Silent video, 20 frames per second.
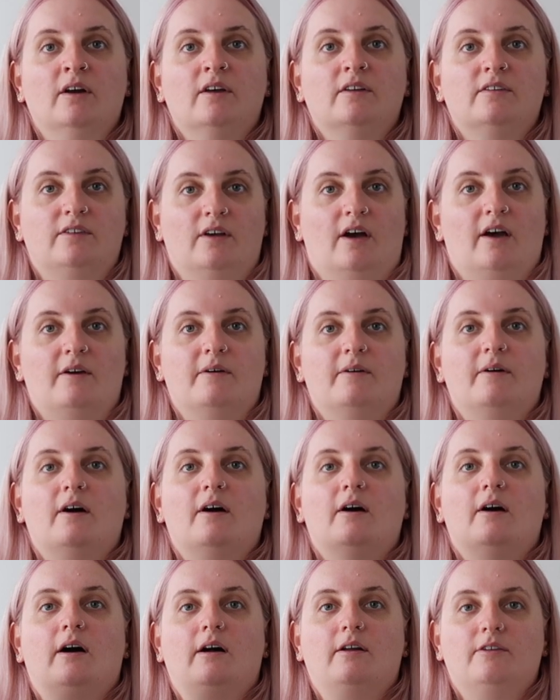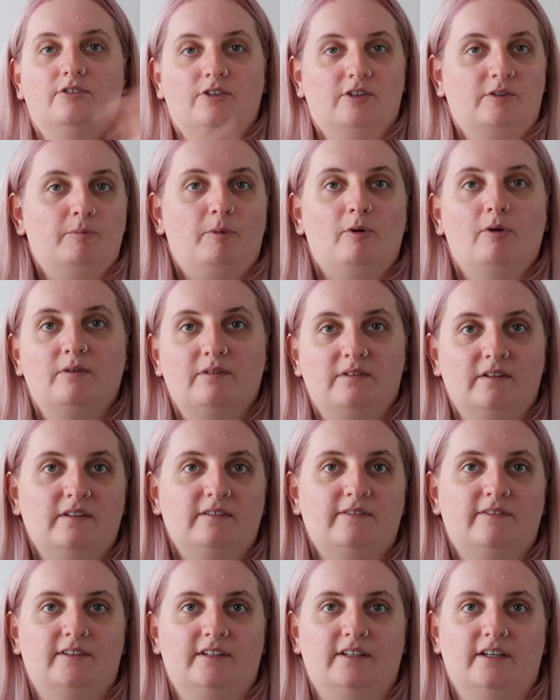so just pause
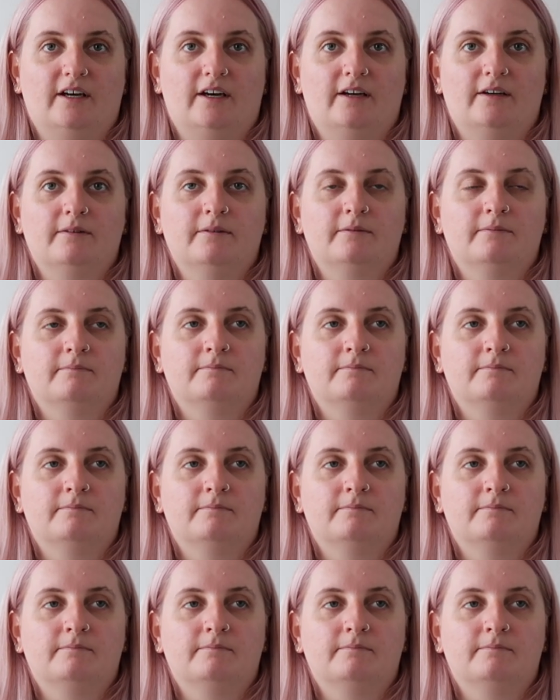this video,